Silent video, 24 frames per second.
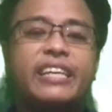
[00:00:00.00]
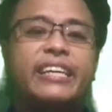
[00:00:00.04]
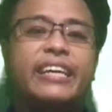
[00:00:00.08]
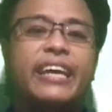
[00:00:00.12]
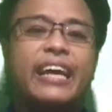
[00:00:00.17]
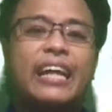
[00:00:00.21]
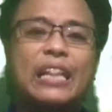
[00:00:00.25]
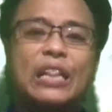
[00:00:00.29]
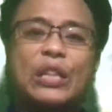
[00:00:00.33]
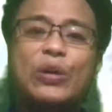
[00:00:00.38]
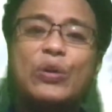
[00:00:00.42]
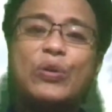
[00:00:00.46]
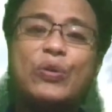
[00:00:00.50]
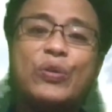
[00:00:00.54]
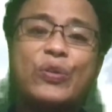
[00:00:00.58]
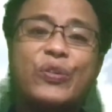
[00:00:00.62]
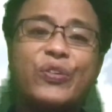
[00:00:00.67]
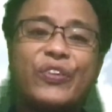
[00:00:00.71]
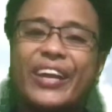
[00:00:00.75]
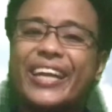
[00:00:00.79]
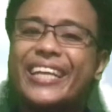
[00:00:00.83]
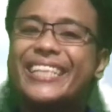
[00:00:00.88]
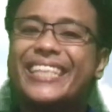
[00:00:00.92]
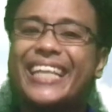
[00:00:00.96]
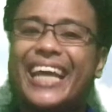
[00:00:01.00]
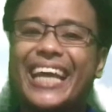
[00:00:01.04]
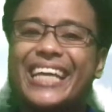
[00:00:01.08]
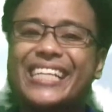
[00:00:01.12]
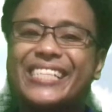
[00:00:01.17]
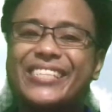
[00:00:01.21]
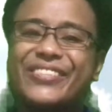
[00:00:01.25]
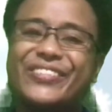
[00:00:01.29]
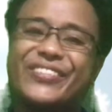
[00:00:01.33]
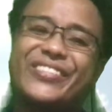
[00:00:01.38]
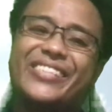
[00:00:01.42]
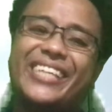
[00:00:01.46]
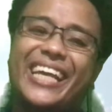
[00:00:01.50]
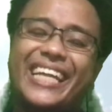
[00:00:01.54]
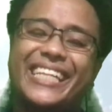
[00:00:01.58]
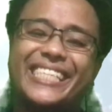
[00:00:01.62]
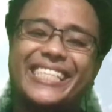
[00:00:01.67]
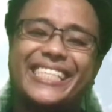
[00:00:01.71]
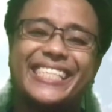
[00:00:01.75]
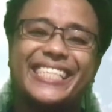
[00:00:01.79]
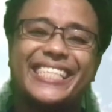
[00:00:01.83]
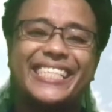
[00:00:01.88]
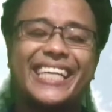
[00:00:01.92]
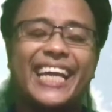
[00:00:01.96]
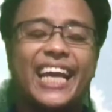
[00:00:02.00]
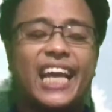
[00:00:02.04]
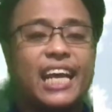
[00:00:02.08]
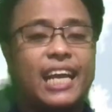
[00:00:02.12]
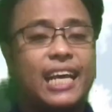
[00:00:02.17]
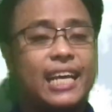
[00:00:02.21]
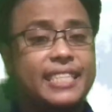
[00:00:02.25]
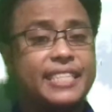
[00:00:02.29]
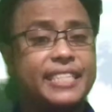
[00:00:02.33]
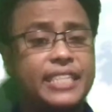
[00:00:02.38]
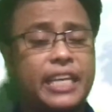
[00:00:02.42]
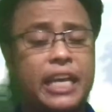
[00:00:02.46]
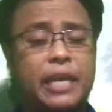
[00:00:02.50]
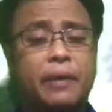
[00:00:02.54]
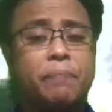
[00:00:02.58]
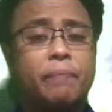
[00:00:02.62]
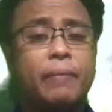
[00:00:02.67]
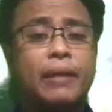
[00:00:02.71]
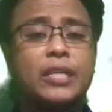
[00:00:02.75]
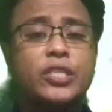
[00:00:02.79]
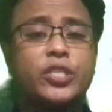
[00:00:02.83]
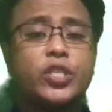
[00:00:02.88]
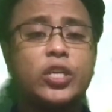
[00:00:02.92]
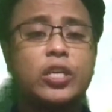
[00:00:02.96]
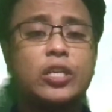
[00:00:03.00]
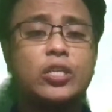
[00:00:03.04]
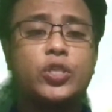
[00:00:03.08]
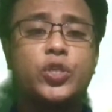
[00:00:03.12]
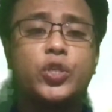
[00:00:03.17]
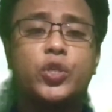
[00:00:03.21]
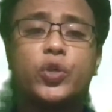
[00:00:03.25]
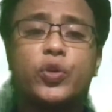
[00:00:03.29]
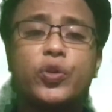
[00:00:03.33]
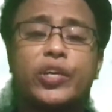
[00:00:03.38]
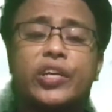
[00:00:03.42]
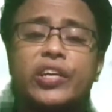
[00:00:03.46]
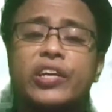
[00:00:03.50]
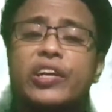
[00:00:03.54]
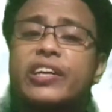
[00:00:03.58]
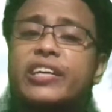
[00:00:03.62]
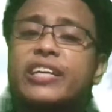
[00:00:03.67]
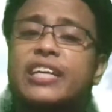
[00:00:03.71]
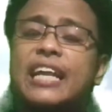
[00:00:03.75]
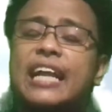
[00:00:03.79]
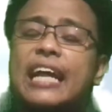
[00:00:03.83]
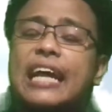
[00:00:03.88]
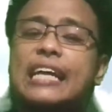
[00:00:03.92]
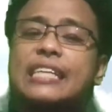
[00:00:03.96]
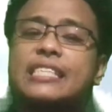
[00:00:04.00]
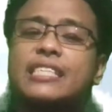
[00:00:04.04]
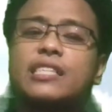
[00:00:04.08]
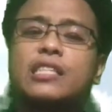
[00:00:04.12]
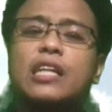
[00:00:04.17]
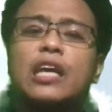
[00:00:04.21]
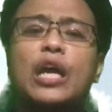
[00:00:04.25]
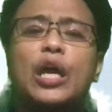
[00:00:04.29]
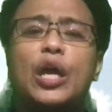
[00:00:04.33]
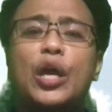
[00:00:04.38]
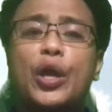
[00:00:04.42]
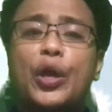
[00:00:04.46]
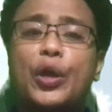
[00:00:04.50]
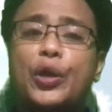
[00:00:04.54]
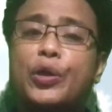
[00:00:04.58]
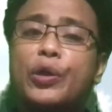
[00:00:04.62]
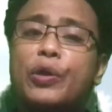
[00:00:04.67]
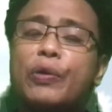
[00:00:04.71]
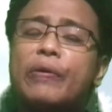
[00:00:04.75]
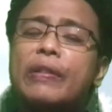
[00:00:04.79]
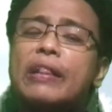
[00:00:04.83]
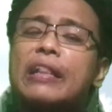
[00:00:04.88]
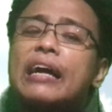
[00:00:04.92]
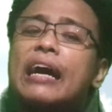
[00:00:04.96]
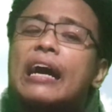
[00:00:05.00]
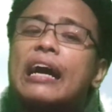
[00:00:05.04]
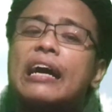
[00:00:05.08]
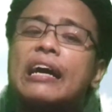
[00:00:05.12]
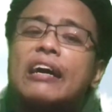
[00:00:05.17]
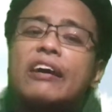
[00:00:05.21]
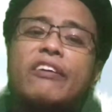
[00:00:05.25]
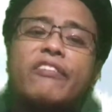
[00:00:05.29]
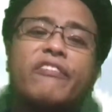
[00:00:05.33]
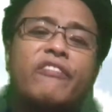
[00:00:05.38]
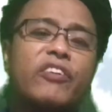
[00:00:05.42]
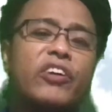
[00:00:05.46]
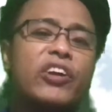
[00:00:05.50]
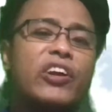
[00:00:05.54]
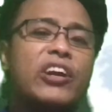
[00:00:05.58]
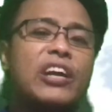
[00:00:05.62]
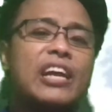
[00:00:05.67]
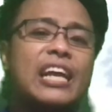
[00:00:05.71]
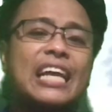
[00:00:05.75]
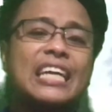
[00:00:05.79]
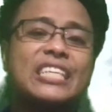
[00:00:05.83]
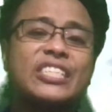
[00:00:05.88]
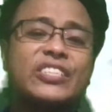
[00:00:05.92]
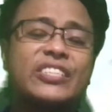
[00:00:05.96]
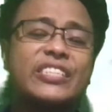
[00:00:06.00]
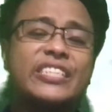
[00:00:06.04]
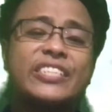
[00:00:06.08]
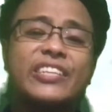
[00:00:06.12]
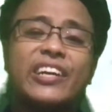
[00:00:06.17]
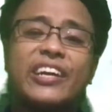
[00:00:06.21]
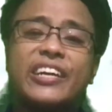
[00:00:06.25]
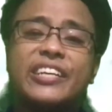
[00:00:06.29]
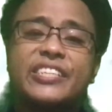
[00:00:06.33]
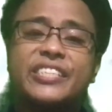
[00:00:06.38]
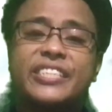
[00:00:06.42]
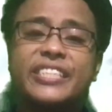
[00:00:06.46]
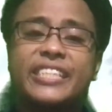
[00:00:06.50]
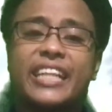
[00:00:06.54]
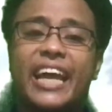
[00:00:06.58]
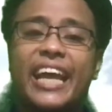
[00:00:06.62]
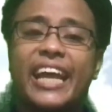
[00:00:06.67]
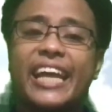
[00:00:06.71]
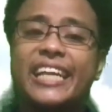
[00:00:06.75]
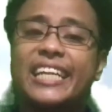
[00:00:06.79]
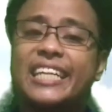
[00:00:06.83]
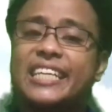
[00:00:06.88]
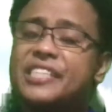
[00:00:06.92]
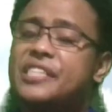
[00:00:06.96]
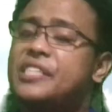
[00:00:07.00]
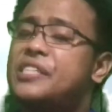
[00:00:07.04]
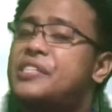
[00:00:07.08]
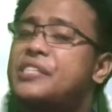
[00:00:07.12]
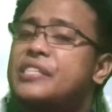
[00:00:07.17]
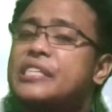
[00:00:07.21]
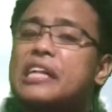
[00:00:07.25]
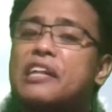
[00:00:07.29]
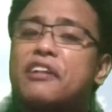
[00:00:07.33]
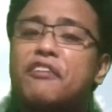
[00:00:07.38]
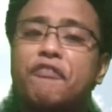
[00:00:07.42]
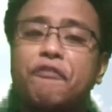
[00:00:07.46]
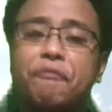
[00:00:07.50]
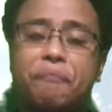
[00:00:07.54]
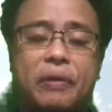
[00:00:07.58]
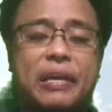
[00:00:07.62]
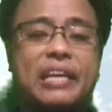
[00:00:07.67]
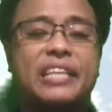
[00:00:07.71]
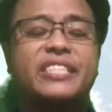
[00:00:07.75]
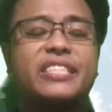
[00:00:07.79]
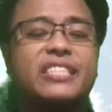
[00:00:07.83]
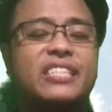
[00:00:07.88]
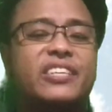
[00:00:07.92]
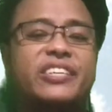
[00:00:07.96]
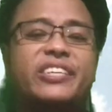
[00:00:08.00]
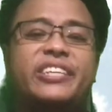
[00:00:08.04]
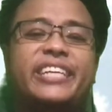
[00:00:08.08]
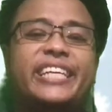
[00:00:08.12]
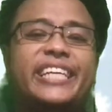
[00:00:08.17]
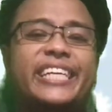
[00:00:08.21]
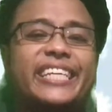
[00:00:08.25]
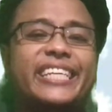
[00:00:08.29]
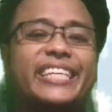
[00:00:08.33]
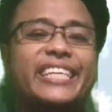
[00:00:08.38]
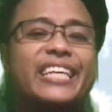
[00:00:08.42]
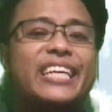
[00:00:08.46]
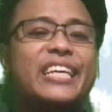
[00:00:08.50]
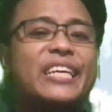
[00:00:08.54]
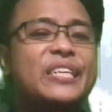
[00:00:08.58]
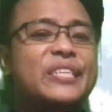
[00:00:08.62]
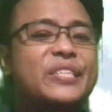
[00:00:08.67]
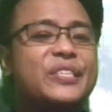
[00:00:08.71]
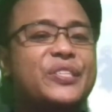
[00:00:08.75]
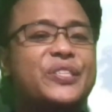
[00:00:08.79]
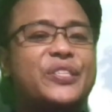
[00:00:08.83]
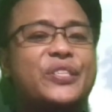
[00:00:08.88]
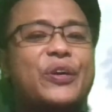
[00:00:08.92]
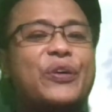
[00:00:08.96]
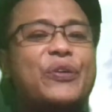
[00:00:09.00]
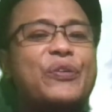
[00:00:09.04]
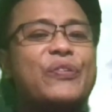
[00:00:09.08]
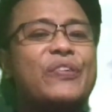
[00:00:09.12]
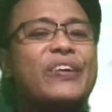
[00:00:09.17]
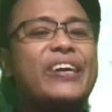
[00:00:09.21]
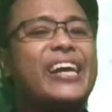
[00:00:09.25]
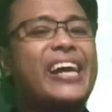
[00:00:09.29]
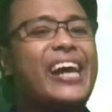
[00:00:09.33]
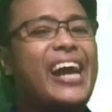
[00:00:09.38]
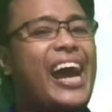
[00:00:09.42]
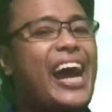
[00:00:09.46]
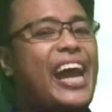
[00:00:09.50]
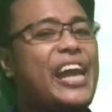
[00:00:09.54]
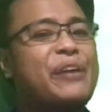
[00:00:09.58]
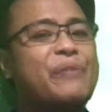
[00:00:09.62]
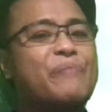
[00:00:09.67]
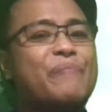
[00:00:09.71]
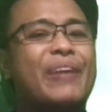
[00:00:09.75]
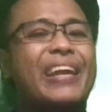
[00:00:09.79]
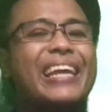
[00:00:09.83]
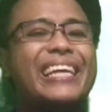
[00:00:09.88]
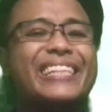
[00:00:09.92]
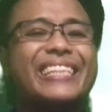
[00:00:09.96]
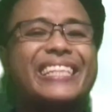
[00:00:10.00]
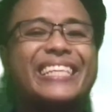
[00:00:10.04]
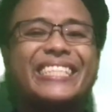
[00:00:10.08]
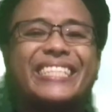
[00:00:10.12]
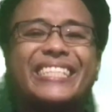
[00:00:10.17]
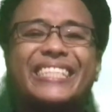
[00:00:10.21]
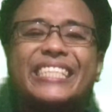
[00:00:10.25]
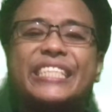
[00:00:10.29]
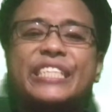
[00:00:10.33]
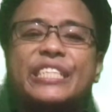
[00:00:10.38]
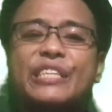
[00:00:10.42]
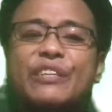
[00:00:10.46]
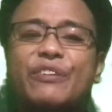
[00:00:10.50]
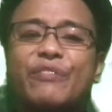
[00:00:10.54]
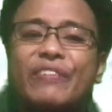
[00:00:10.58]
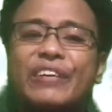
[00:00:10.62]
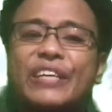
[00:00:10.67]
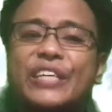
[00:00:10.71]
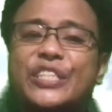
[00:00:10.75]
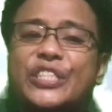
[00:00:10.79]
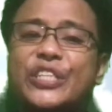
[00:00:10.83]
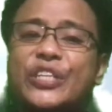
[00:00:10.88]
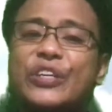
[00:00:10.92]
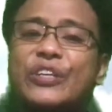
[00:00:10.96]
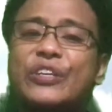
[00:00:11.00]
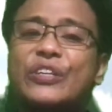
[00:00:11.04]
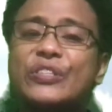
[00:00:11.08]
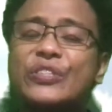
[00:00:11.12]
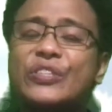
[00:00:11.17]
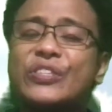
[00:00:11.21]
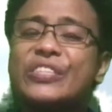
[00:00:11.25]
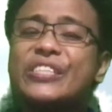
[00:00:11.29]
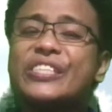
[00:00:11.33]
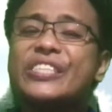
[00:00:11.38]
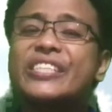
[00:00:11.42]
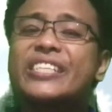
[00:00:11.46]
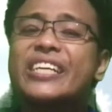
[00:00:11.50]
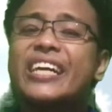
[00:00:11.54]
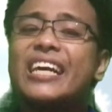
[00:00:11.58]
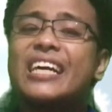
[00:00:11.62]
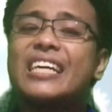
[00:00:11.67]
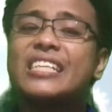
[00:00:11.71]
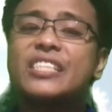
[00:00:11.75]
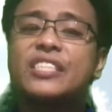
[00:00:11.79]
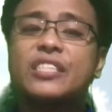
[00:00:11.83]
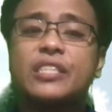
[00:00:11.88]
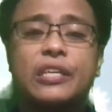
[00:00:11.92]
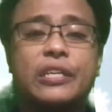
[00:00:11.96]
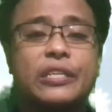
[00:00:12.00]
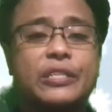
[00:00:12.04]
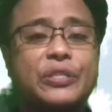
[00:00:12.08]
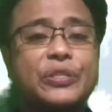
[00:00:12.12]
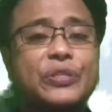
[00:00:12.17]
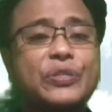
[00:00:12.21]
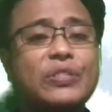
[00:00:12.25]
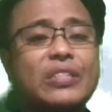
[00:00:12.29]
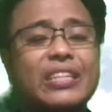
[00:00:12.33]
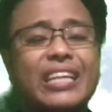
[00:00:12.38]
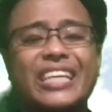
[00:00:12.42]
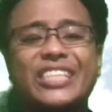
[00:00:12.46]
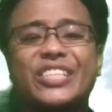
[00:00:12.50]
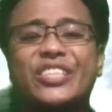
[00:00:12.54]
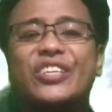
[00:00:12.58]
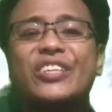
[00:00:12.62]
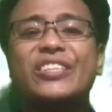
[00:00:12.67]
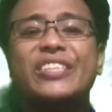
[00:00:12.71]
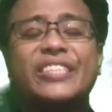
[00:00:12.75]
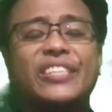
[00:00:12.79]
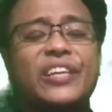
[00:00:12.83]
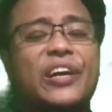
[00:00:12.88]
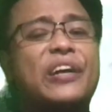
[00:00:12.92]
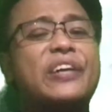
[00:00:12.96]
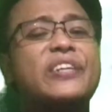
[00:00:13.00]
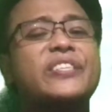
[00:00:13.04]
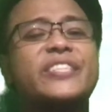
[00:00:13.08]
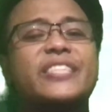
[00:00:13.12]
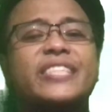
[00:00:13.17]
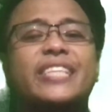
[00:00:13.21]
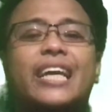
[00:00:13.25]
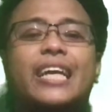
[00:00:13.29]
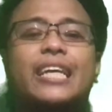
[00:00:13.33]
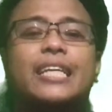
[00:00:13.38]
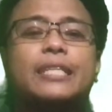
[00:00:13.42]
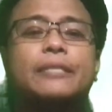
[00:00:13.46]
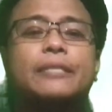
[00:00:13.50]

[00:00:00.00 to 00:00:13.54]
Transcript: Hello grade 9 students. As I mentioned during our class, you'll have your lesson in Arts 9 as a self-paced learning. So, I made this teacher video to discuss our new lesson in Arts 9.